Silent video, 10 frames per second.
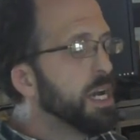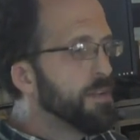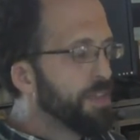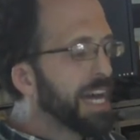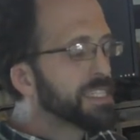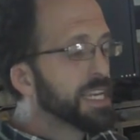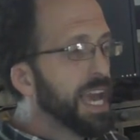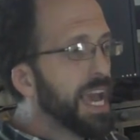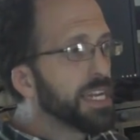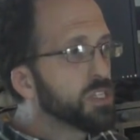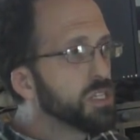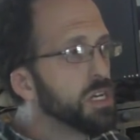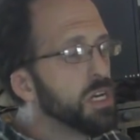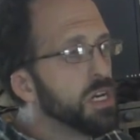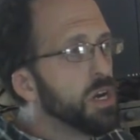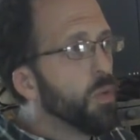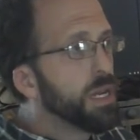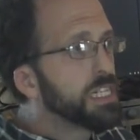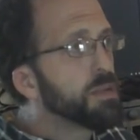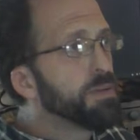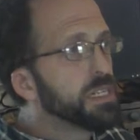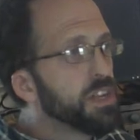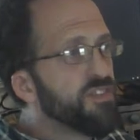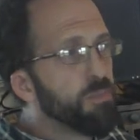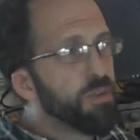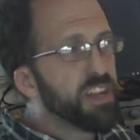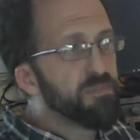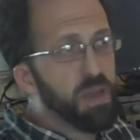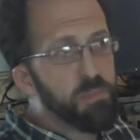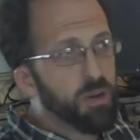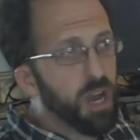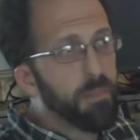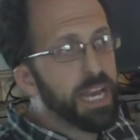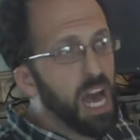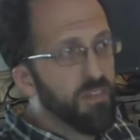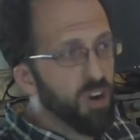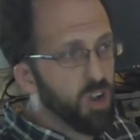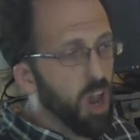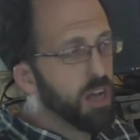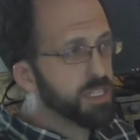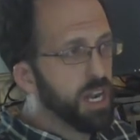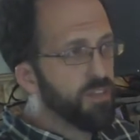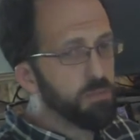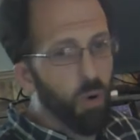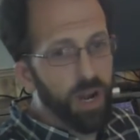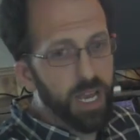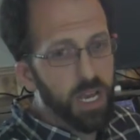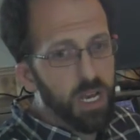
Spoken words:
If that's the case, we need to be a different breed of people coming out of our closet every morning